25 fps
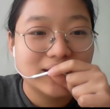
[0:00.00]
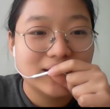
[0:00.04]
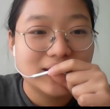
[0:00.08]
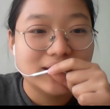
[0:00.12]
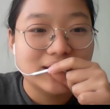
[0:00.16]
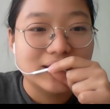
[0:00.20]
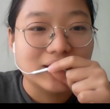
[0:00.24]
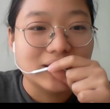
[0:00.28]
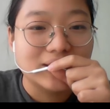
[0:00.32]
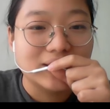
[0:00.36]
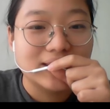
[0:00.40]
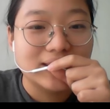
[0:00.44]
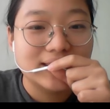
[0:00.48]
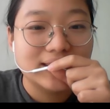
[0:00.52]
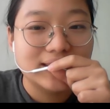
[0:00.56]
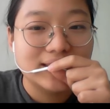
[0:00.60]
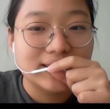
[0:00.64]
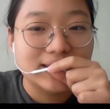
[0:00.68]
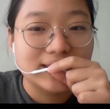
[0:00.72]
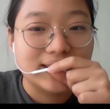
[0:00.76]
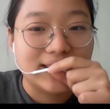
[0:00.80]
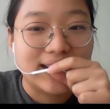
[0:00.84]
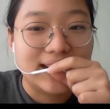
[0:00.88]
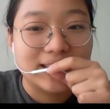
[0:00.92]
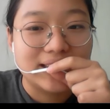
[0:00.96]
so this
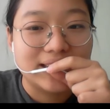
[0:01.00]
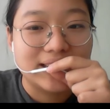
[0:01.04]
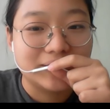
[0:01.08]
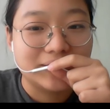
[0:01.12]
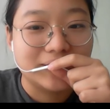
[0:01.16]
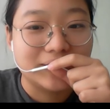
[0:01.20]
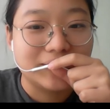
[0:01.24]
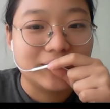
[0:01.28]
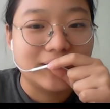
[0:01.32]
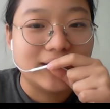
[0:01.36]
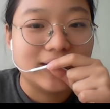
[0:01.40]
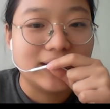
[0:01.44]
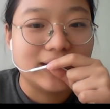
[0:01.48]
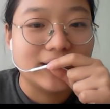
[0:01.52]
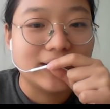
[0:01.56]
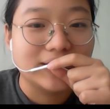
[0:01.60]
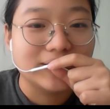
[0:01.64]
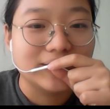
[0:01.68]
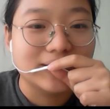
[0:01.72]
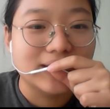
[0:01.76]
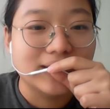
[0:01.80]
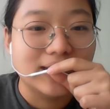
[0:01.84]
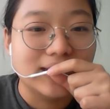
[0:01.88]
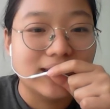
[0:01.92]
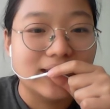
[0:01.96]
class
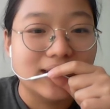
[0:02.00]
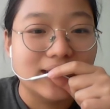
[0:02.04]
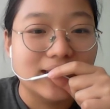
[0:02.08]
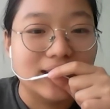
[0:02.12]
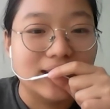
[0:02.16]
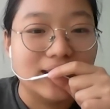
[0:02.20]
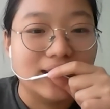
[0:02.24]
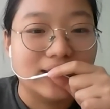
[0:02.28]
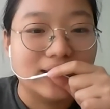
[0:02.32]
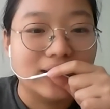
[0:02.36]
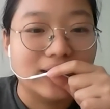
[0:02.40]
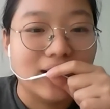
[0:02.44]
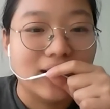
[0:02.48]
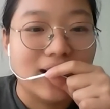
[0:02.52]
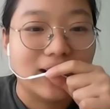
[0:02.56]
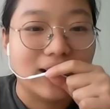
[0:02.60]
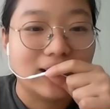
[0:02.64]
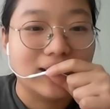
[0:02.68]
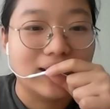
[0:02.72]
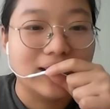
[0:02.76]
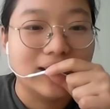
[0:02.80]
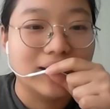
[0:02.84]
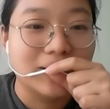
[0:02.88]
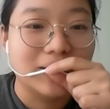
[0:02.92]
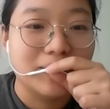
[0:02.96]
will talk
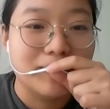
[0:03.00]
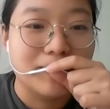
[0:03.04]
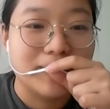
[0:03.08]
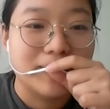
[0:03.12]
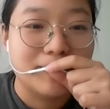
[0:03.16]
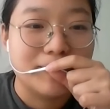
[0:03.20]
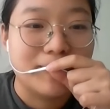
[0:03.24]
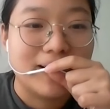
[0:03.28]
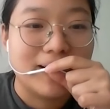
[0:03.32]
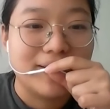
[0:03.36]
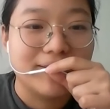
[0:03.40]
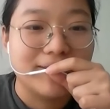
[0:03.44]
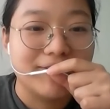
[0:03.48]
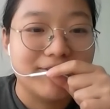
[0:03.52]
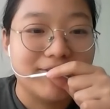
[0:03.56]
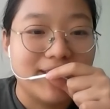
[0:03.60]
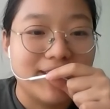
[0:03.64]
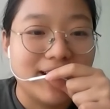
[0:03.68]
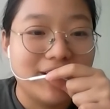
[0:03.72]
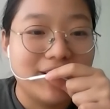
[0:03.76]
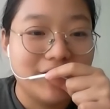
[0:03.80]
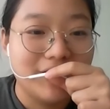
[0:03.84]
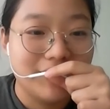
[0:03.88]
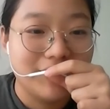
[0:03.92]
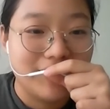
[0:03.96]
a little bit about
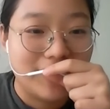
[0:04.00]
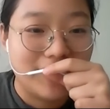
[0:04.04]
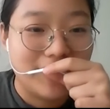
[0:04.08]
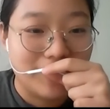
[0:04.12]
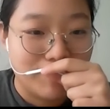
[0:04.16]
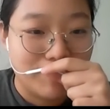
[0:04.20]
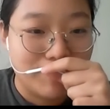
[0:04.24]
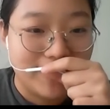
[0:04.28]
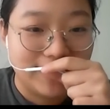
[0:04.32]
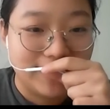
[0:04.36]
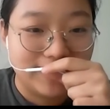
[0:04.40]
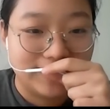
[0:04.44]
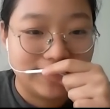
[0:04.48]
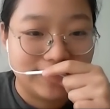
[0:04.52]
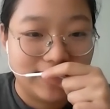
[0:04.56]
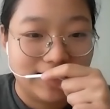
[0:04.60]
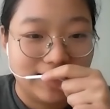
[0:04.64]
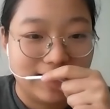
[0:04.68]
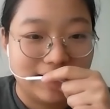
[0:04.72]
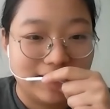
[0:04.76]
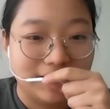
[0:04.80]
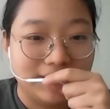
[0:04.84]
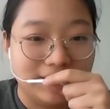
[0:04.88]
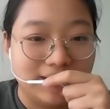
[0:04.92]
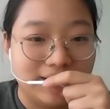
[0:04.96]
very basic
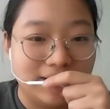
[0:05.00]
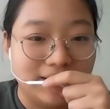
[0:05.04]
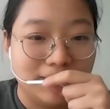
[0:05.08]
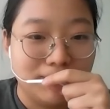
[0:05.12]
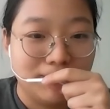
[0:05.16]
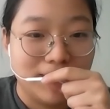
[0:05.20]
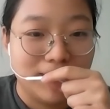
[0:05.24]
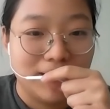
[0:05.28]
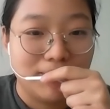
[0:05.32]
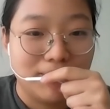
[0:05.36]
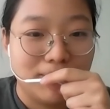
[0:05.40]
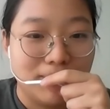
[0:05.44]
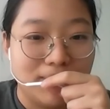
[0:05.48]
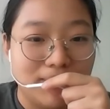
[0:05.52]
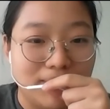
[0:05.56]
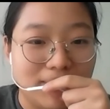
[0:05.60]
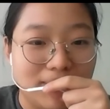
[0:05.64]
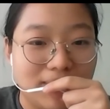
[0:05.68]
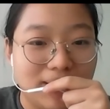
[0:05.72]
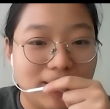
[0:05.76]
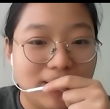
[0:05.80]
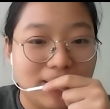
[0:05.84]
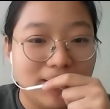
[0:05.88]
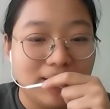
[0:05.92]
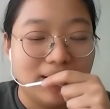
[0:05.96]
HTML
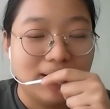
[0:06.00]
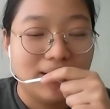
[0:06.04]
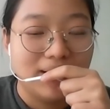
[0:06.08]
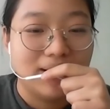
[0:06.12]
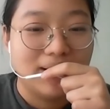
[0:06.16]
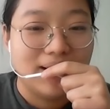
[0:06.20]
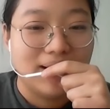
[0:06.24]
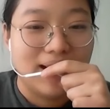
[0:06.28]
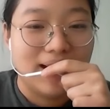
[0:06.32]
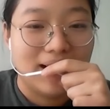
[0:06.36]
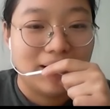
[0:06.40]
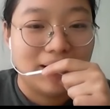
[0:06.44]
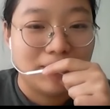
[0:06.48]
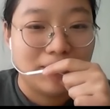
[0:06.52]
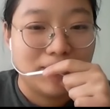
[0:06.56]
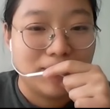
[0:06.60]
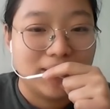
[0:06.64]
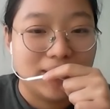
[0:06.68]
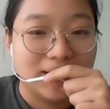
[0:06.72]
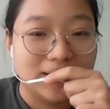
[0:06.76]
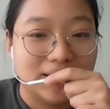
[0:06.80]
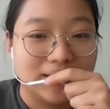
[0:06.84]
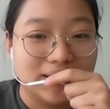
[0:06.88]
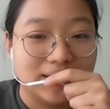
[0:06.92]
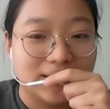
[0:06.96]

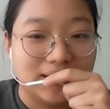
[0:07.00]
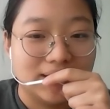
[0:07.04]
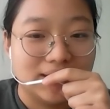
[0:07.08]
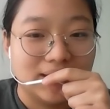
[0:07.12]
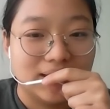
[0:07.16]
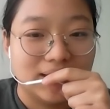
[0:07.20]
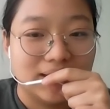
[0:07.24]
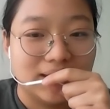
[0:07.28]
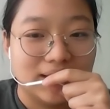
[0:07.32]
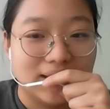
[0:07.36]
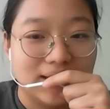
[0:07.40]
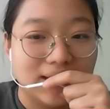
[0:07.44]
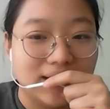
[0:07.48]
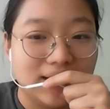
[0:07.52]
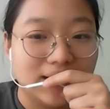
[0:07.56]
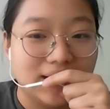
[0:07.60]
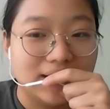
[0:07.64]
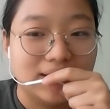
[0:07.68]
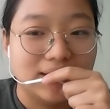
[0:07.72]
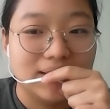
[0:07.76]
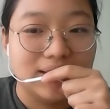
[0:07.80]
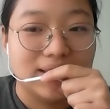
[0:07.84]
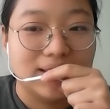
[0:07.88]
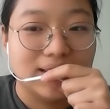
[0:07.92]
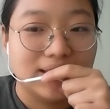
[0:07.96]
elements
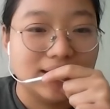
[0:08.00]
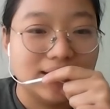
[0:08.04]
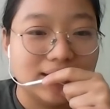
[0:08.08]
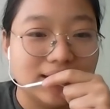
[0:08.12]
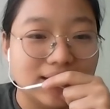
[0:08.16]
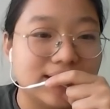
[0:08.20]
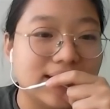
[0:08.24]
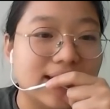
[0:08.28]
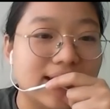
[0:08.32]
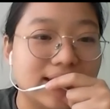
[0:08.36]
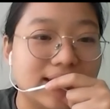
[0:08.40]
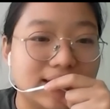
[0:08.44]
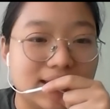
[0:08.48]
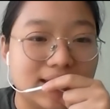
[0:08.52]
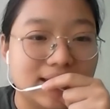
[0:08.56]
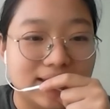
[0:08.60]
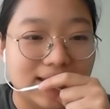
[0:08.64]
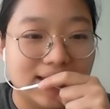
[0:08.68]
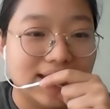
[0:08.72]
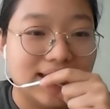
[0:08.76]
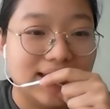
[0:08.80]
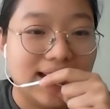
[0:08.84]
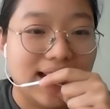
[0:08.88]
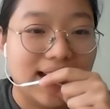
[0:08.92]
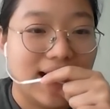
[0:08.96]
and CSS
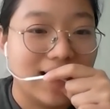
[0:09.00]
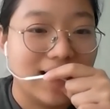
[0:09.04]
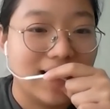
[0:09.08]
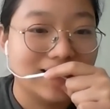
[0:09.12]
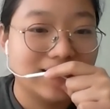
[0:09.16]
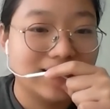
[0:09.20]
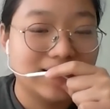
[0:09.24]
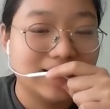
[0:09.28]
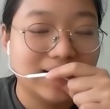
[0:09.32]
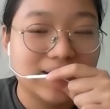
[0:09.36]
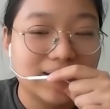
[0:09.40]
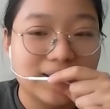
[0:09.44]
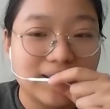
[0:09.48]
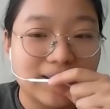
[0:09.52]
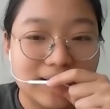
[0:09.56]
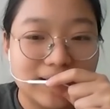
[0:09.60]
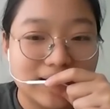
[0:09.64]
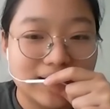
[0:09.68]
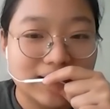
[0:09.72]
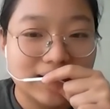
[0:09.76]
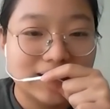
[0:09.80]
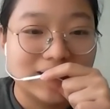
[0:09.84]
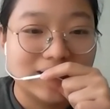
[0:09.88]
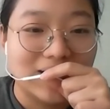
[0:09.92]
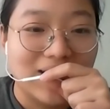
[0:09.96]
syntax.
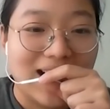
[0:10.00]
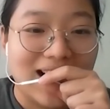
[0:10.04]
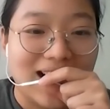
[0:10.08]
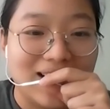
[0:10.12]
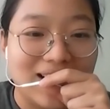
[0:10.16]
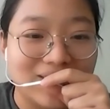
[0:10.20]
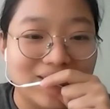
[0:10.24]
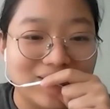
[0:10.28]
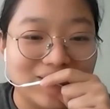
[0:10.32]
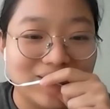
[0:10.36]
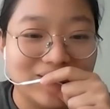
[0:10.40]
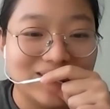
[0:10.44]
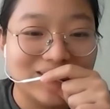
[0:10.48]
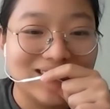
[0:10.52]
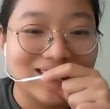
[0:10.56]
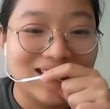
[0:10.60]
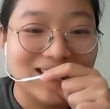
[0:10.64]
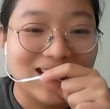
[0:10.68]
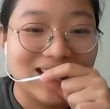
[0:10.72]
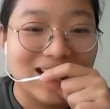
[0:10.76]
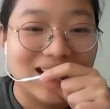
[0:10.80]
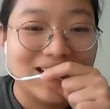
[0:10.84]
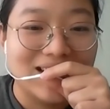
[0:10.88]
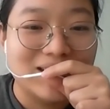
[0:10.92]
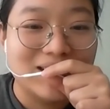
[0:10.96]
So I don't
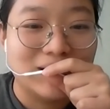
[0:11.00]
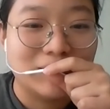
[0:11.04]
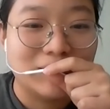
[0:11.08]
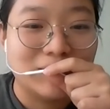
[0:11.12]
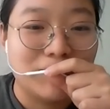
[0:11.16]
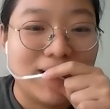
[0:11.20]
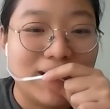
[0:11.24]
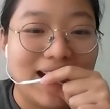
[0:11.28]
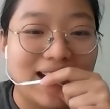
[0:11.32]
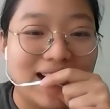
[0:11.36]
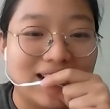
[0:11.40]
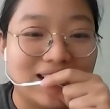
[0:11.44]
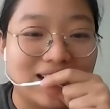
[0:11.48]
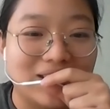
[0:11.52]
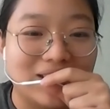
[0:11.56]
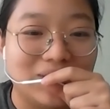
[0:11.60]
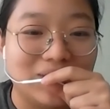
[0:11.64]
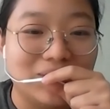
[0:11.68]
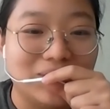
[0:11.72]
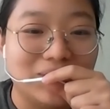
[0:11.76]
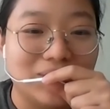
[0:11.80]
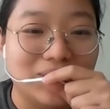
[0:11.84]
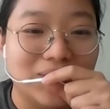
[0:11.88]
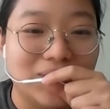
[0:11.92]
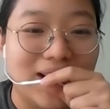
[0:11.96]
expect
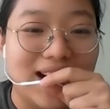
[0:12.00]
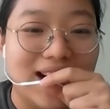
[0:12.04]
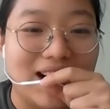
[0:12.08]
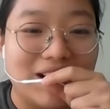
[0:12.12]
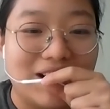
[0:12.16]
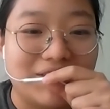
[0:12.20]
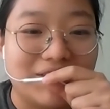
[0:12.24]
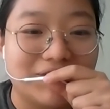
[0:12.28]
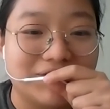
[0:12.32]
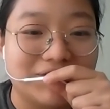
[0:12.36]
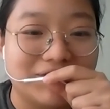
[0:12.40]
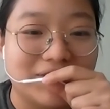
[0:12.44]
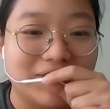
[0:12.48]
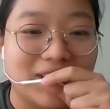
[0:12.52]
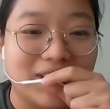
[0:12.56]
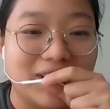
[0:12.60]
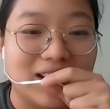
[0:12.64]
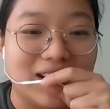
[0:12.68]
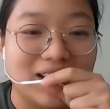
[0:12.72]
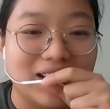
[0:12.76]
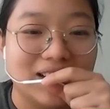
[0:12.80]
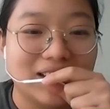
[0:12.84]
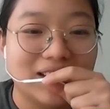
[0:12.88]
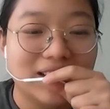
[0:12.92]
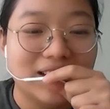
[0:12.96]
you have
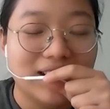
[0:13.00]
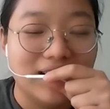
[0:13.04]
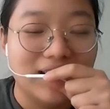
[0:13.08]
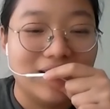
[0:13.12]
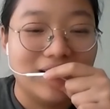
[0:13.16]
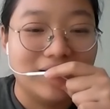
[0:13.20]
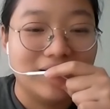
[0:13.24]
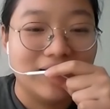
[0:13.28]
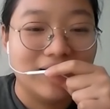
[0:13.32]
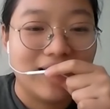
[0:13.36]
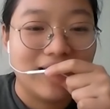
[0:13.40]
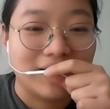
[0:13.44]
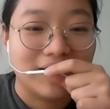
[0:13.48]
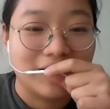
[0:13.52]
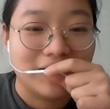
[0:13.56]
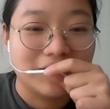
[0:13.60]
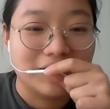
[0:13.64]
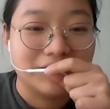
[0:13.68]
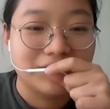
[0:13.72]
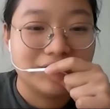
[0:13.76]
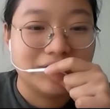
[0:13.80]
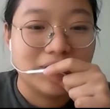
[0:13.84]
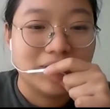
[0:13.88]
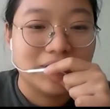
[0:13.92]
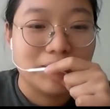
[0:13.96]
a lot
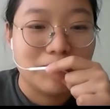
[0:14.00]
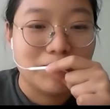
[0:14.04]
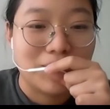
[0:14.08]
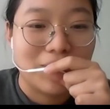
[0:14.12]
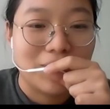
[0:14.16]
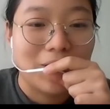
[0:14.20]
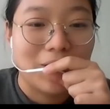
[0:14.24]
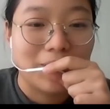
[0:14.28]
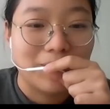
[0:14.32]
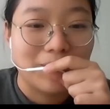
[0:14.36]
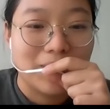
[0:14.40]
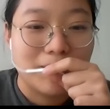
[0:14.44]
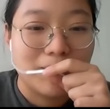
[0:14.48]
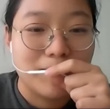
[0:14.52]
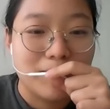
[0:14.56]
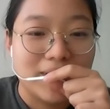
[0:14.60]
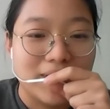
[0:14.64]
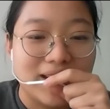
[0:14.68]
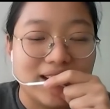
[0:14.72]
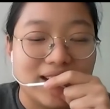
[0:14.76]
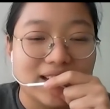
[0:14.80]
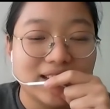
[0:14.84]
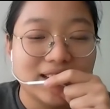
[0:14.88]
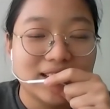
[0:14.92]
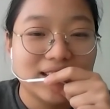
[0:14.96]
of
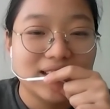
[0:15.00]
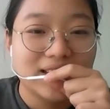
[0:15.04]
programming